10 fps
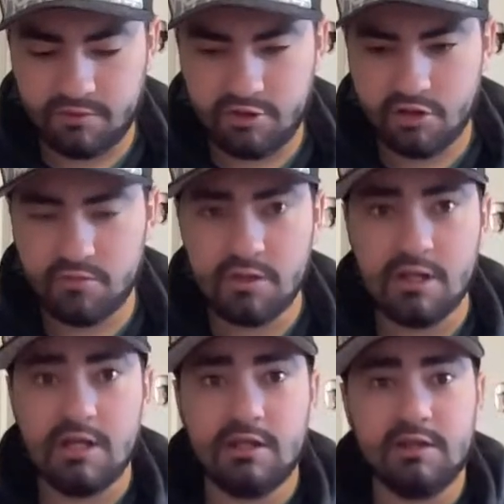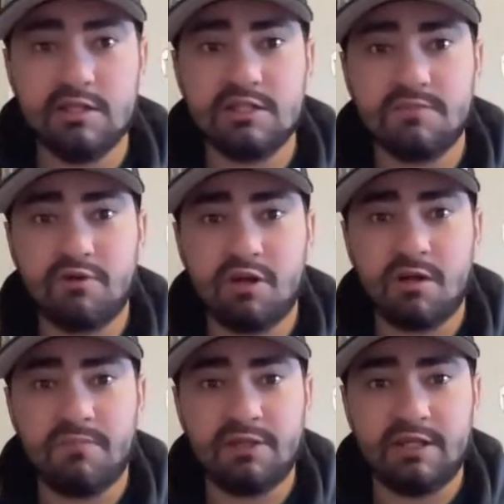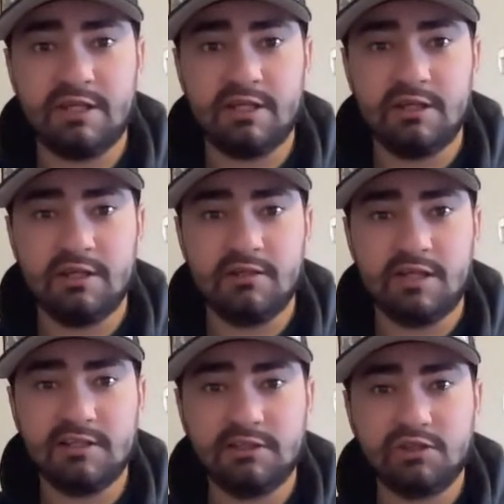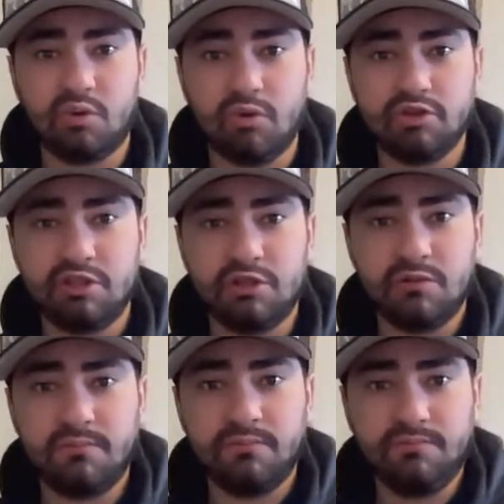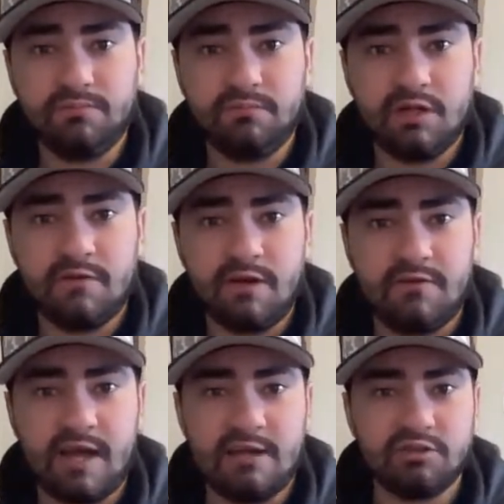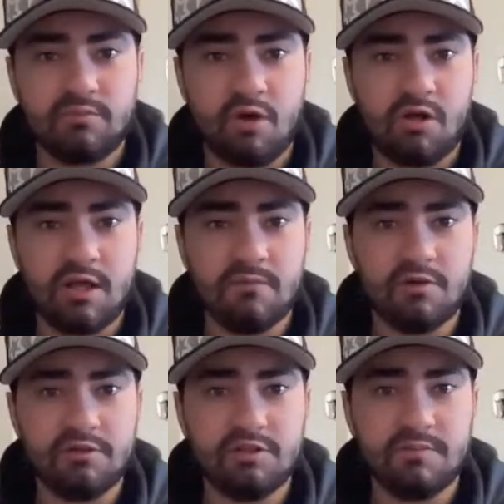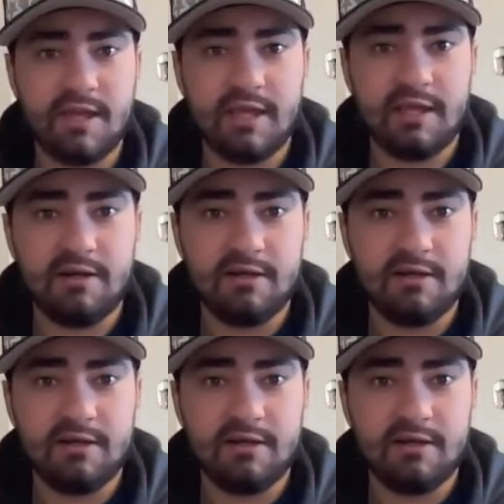So this is probably that's like the torso of how small I'm going to make it.